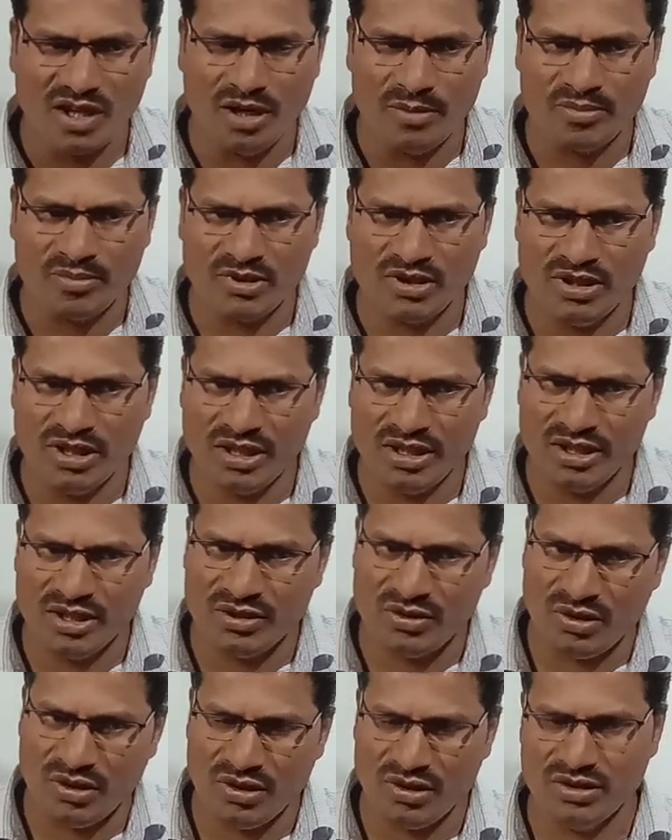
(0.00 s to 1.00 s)
After that
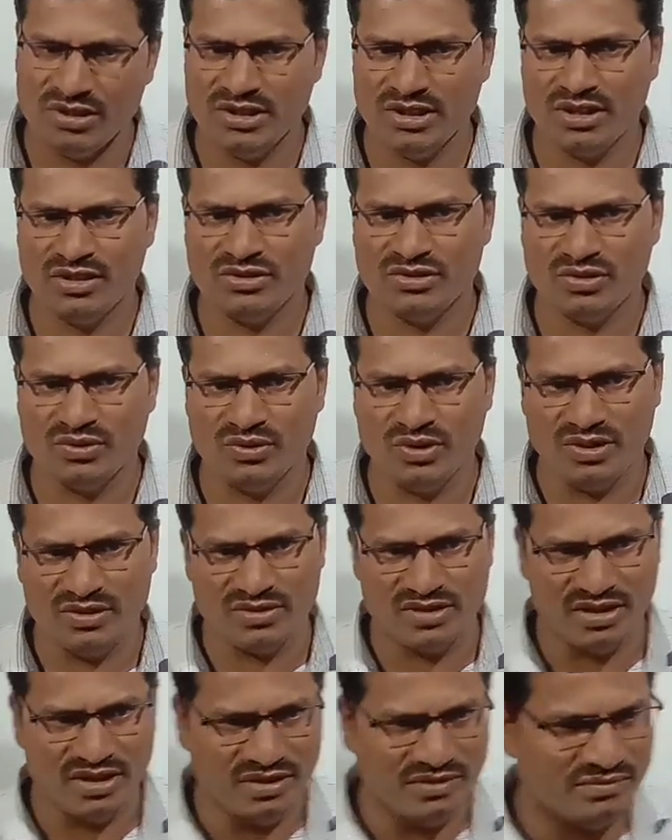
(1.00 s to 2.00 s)
ecology also we have
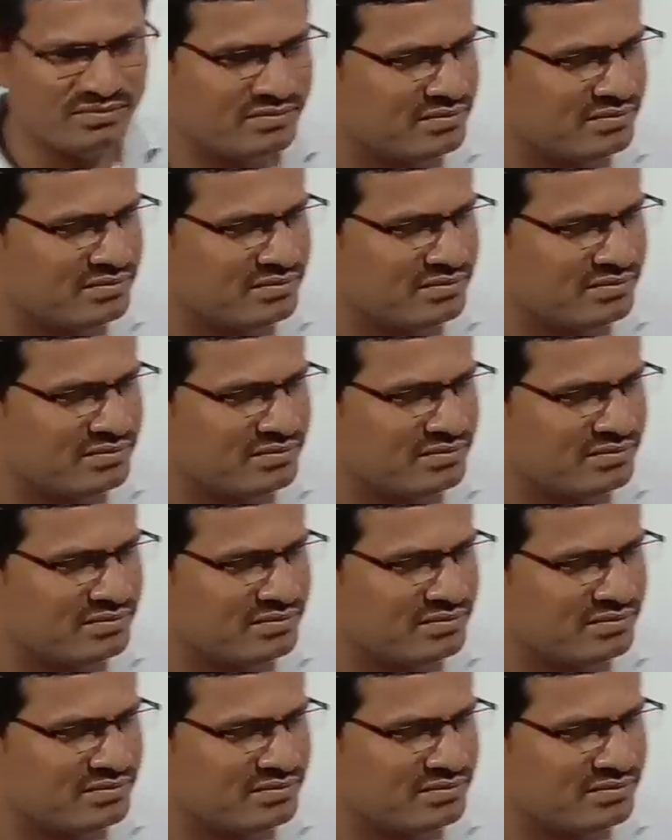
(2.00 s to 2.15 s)
seen.